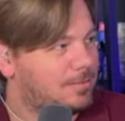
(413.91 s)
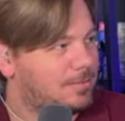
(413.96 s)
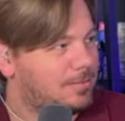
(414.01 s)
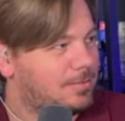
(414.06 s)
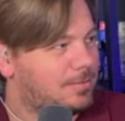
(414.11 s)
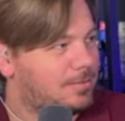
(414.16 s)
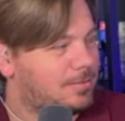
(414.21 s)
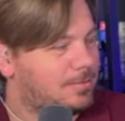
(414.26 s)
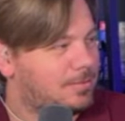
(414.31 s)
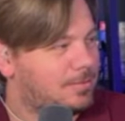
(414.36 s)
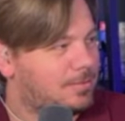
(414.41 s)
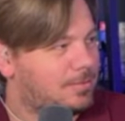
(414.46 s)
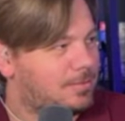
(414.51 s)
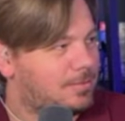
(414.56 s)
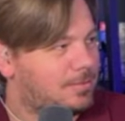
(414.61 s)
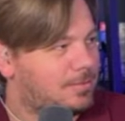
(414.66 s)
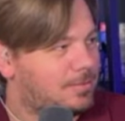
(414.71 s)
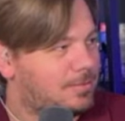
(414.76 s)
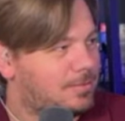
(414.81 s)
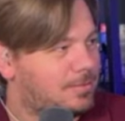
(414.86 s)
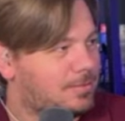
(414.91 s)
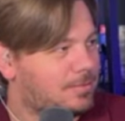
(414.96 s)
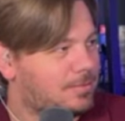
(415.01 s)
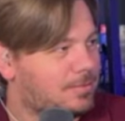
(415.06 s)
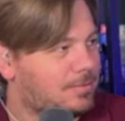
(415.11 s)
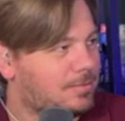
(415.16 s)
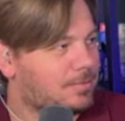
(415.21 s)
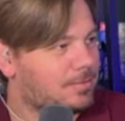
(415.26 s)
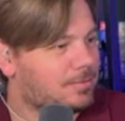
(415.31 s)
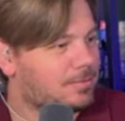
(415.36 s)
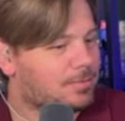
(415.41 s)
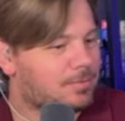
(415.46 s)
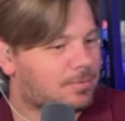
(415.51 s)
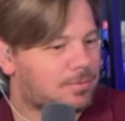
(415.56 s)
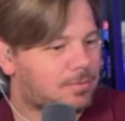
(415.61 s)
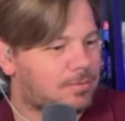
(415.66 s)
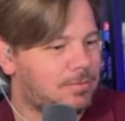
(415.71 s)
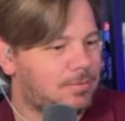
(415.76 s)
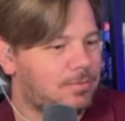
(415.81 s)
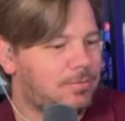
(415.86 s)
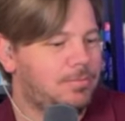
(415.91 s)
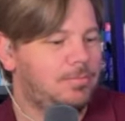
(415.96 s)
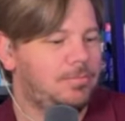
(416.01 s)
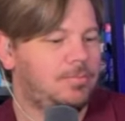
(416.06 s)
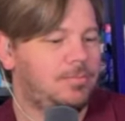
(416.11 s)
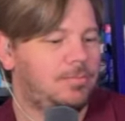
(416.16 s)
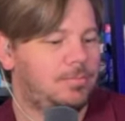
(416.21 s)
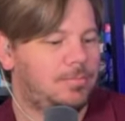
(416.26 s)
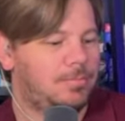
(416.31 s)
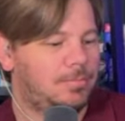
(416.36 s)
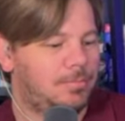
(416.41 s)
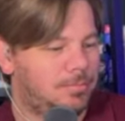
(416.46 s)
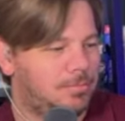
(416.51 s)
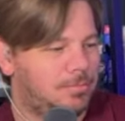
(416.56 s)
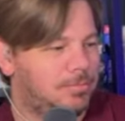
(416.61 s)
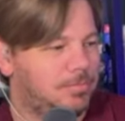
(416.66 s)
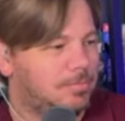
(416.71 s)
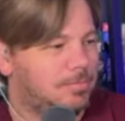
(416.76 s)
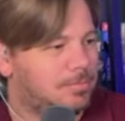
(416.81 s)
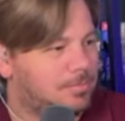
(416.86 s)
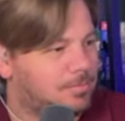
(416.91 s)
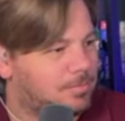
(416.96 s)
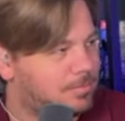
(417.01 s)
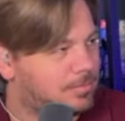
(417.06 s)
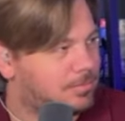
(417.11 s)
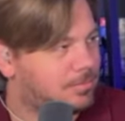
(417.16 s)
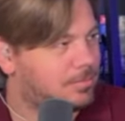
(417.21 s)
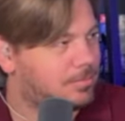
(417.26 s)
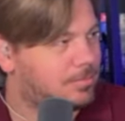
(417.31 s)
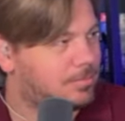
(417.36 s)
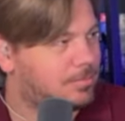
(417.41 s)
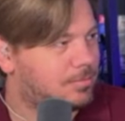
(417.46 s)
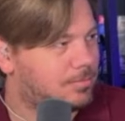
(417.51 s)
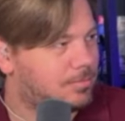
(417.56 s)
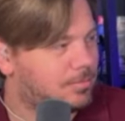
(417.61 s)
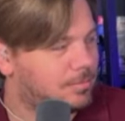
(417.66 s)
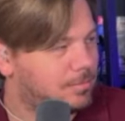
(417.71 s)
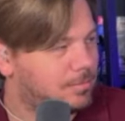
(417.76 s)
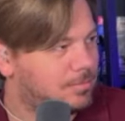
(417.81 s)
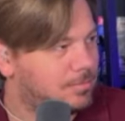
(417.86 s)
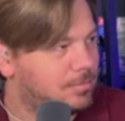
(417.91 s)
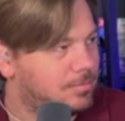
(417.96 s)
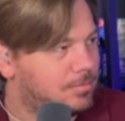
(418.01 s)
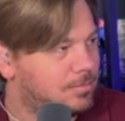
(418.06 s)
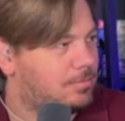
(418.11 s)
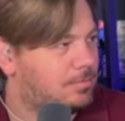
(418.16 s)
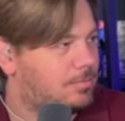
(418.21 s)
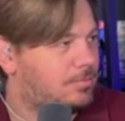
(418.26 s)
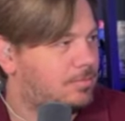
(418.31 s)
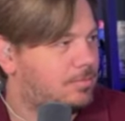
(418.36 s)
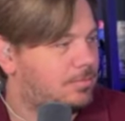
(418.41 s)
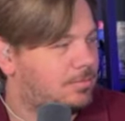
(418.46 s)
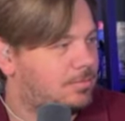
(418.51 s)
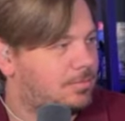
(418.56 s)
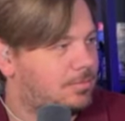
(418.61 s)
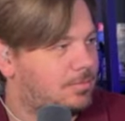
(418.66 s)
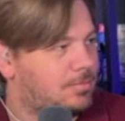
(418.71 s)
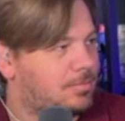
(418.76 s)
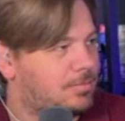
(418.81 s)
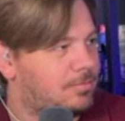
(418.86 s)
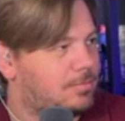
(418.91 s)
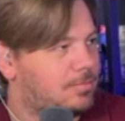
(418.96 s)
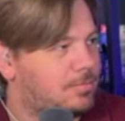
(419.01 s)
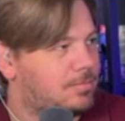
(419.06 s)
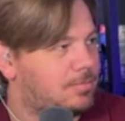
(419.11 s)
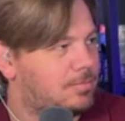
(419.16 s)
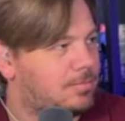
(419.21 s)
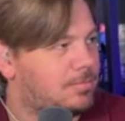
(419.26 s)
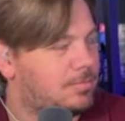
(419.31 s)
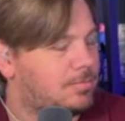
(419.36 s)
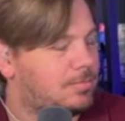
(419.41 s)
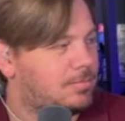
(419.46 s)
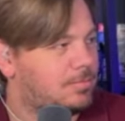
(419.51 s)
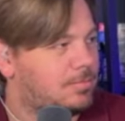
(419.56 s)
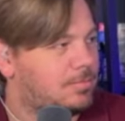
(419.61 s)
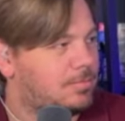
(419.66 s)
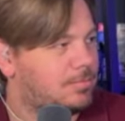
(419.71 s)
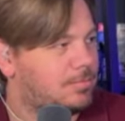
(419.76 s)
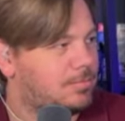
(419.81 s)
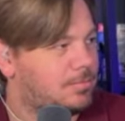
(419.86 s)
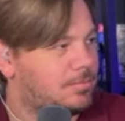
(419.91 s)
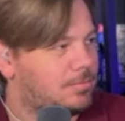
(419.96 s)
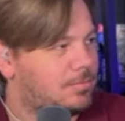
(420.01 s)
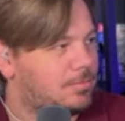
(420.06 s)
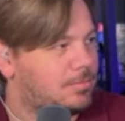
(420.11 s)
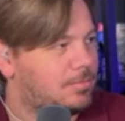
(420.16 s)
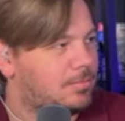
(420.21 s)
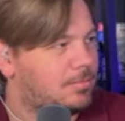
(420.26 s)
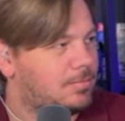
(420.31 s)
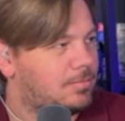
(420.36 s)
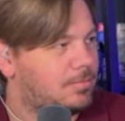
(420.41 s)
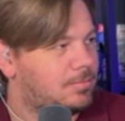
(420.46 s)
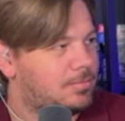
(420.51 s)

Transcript: This person isn't speaking.